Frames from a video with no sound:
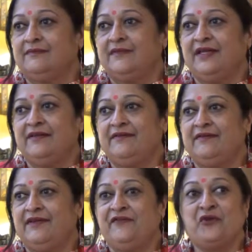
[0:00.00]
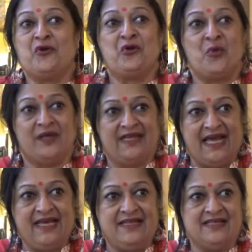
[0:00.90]
And if you don't know what
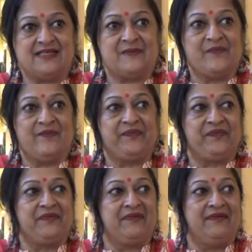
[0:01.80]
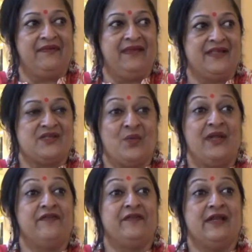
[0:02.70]
that is, that's a
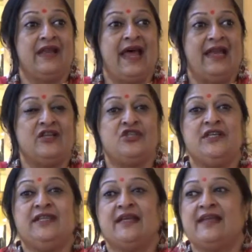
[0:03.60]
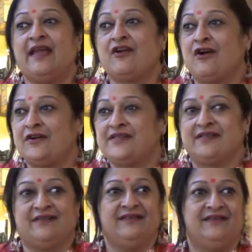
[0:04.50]
wonderful analogy that Eckhart
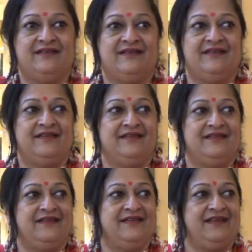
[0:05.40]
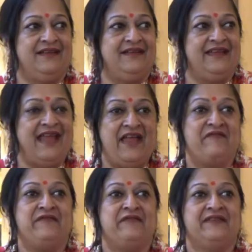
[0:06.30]

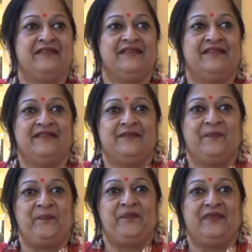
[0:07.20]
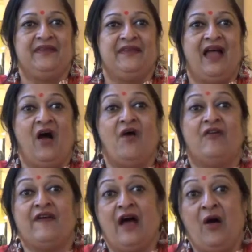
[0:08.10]
gave of
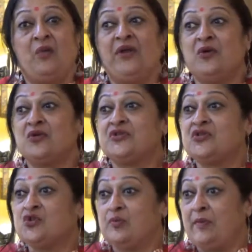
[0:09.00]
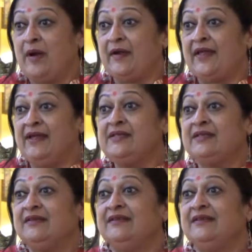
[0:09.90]
how we go to the supermarket